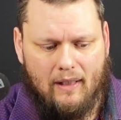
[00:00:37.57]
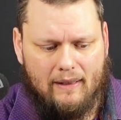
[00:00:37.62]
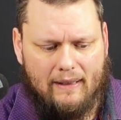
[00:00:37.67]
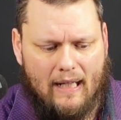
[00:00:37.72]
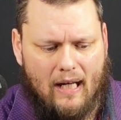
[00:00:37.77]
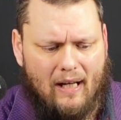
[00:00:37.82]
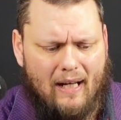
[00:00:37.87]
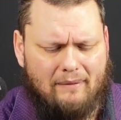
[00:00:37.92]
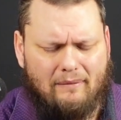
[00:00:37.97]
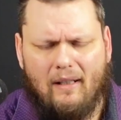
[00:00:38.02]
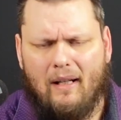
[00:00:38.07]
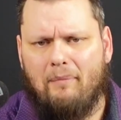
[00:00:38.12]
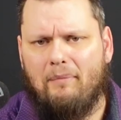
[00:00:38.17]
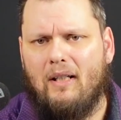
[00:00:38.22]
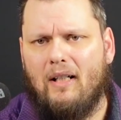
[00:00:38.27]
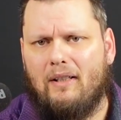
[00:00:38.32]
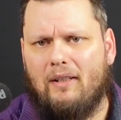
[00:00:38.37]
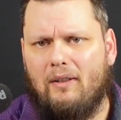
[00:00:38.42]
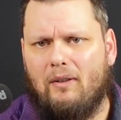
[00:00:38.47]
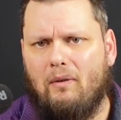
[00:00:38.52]
Now, I'm
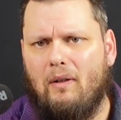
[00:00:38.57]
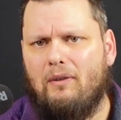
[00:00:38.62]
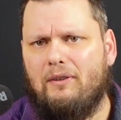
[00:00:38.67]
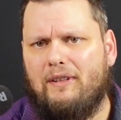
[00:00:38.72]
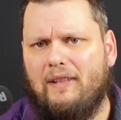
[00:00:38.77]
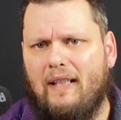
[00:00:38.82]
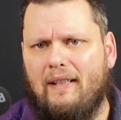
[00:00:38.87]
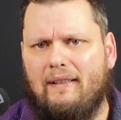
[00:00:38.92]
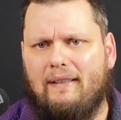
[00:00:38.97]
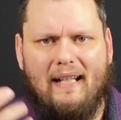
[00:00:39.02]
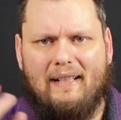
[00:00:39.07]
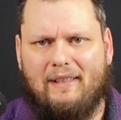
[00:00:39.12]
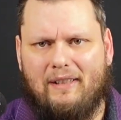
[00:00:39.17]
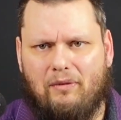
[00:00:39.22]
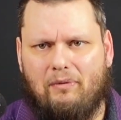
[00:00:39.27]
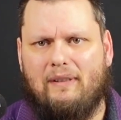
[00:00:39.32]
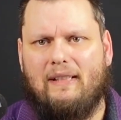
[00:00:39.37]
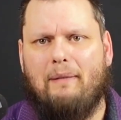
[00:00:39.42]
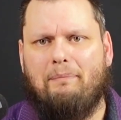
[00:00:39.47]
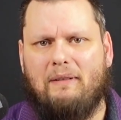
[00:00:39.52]
not going to go out and say the
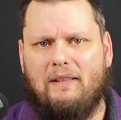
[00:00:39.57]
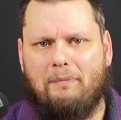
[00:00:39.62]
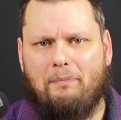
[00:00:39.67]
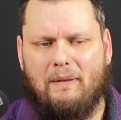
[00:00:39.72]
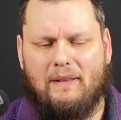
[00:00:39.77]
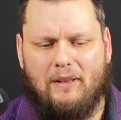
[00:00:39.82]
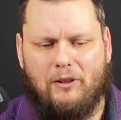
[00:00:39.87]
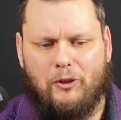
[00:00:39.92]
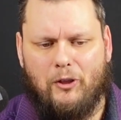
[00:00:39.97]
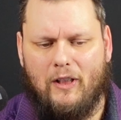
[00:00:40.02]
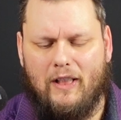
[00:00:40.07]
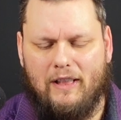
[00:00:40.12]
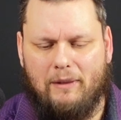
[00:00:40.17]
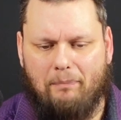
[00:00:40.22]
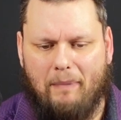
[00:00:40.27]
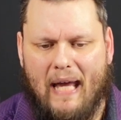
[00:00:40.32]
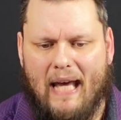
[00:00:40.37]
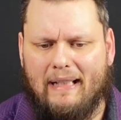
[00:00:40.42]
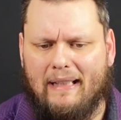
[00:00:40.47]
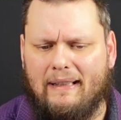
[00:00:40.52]
Textus Receptus position is
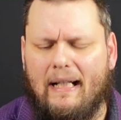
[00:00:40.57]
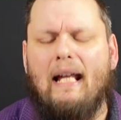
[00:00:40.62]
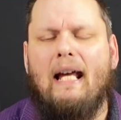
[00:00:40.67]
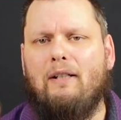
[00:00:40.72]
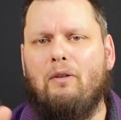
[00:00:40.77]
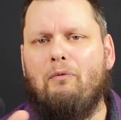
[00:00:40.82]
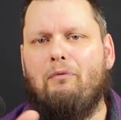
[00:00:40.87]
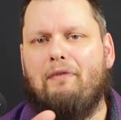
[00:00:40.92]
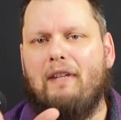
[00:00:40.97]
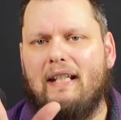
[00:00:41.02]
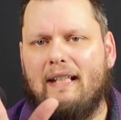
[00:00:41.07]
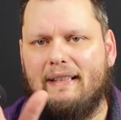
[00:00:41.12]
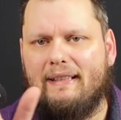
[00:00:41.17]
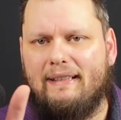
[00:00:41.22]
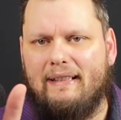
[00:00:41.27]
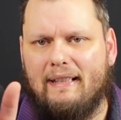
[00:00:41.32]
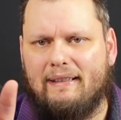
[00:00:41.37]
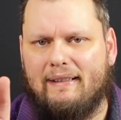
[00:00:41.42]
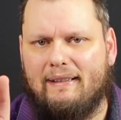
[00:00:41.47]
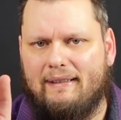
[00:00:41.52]
bad. I don't think it's
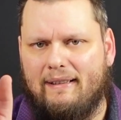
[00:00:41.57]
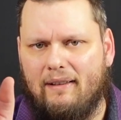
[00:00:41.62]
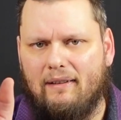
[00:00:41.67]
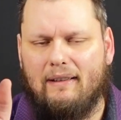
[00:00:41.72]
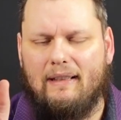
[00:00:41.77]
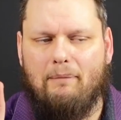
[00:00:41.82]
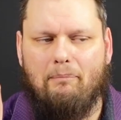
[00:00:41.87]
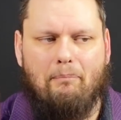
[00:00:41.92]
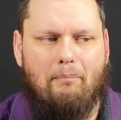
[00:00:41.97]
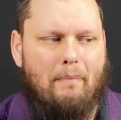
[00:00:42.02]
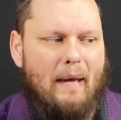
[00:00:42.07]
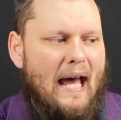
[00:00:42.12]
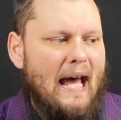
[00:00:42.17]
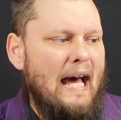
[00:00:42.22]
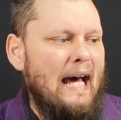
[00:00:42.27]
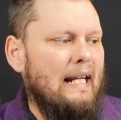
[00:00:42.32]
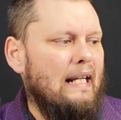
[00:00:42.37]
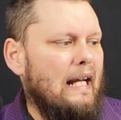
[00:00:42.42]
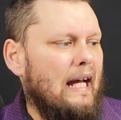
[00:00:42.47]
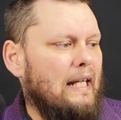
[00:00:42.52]
necessarily
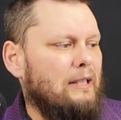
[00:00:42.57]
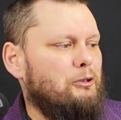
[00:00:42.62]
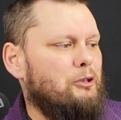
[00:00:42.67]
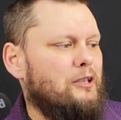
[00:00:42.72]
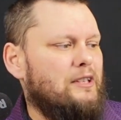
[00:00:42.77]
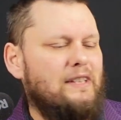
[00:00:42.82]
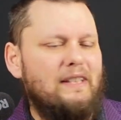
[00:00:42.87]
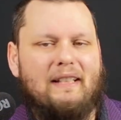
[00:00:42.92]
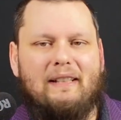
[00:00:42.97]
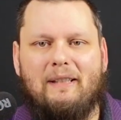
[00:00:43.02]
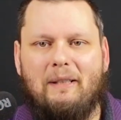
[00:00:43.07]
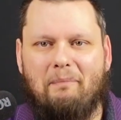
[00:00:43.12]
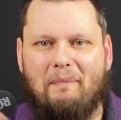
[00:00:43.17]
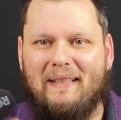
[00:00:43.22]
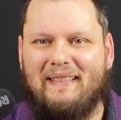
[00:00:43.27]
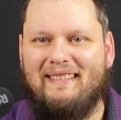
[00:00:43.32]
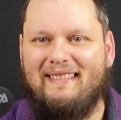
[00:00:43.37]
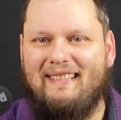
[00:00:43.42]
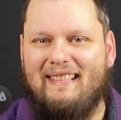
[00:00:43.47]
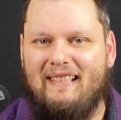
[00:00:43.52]
bad. I just think the
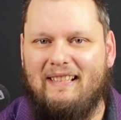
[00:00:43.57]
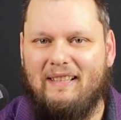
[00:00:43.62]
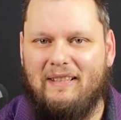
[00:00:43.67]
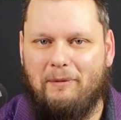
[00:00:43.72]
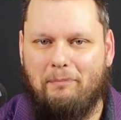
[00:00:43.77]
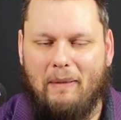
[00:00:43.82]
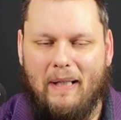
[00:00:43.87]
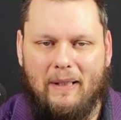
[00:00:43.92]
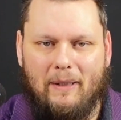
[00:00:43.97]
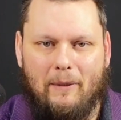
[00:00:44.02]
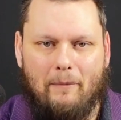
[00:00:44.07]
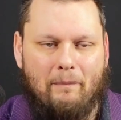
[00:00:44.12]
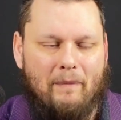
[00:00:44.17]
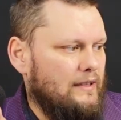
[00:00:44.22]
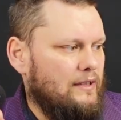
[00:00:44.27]
Byzantine is better.